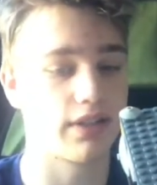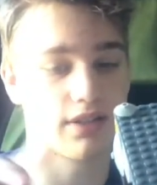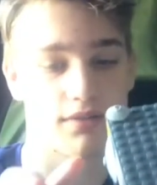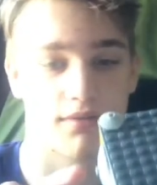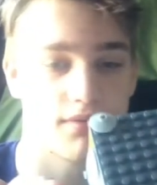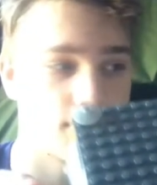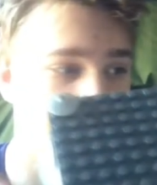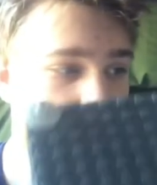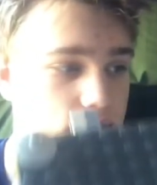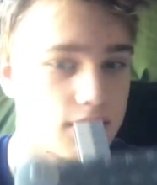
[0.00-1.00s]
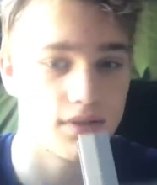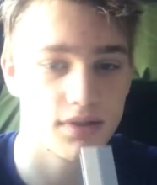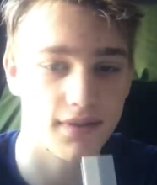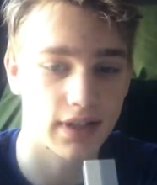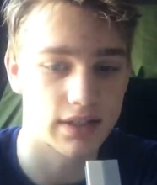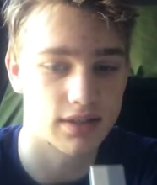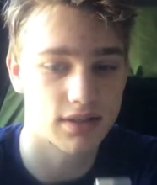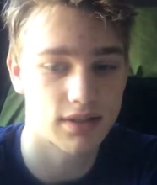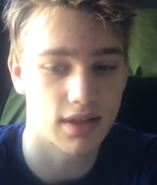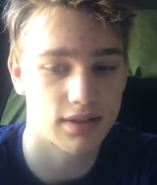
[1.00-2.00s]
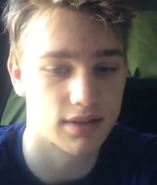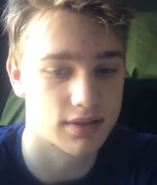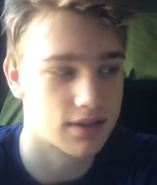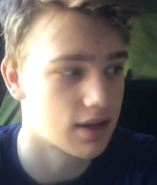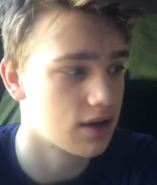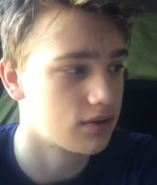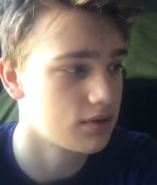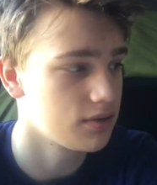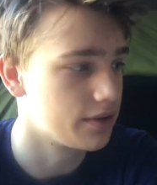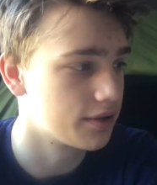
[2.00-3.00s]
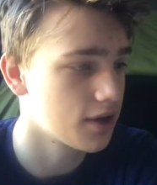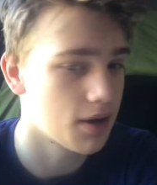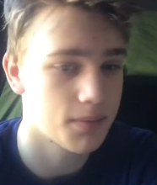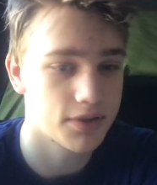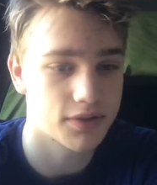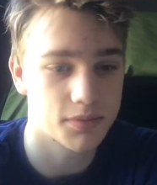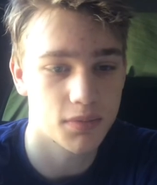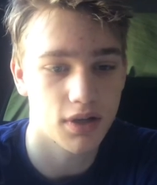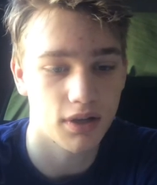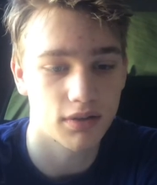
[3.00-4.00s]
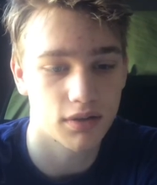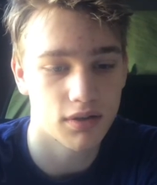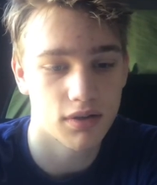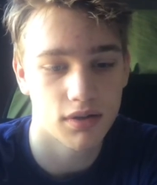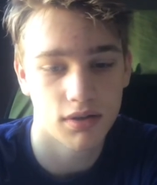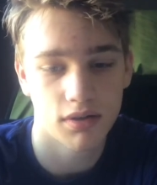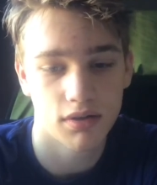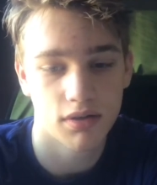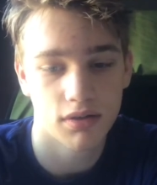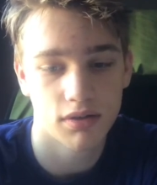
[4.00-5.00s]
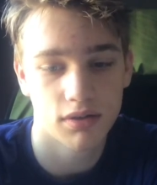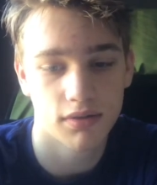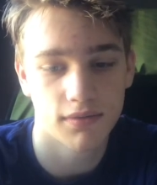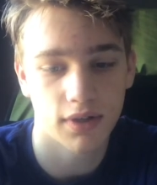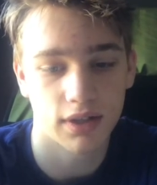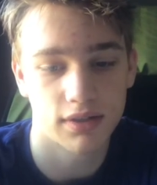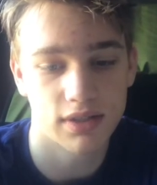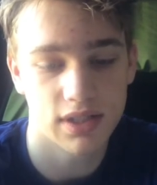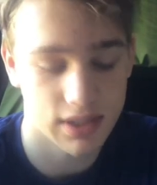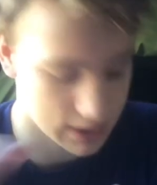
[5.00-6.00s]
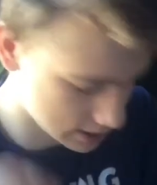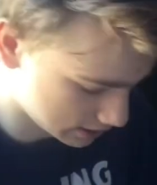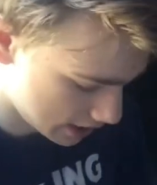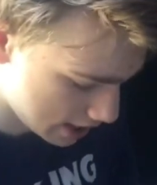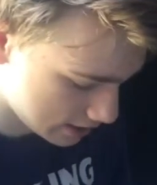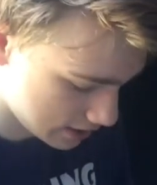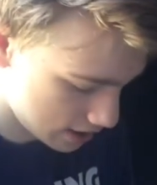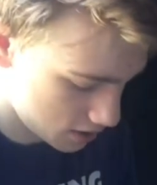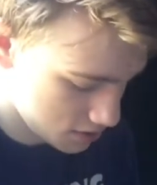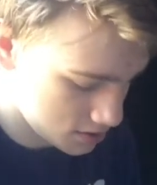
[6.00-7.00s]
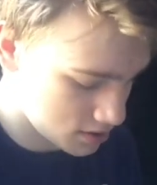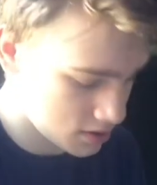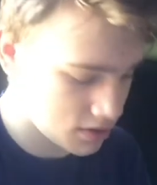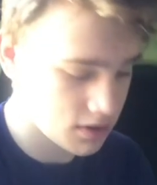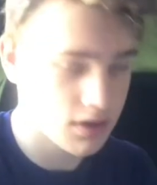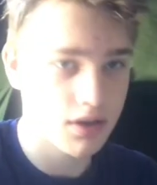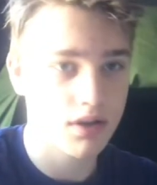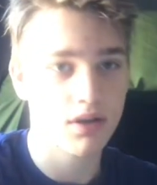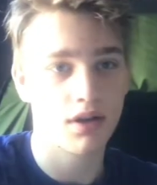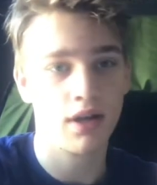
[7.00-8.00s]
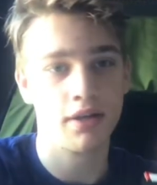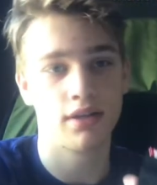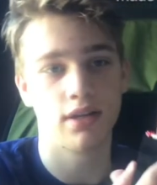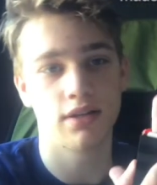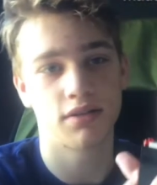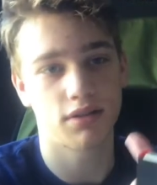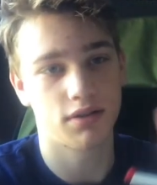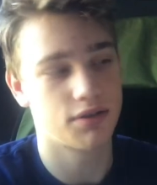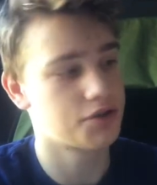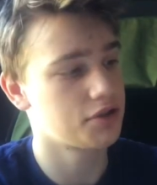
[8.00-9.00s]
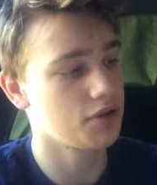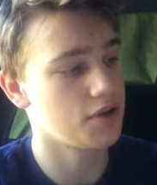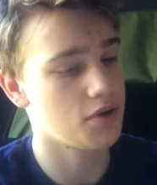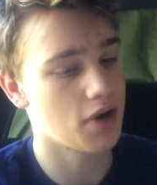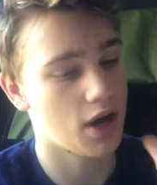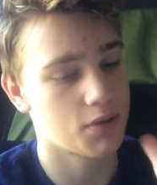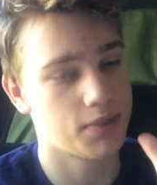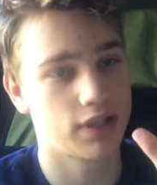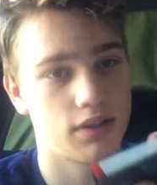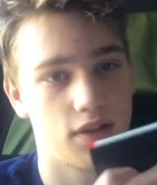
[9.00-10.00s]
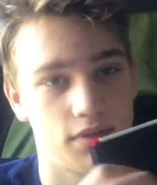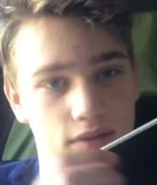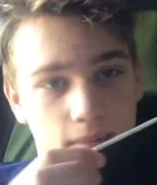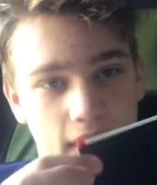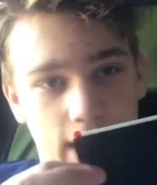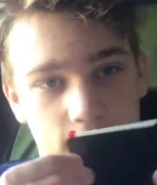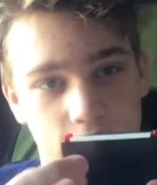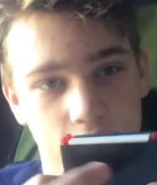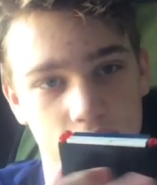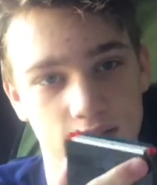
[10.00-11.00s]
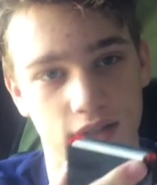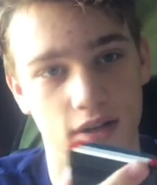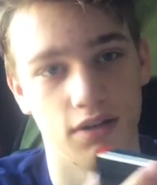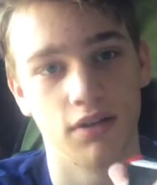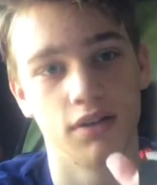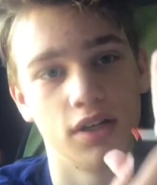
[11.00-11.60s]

I can see if I can set this down. Holy crap, this is big. If I can set that down, uh, just to show you how big the, the magazine is here.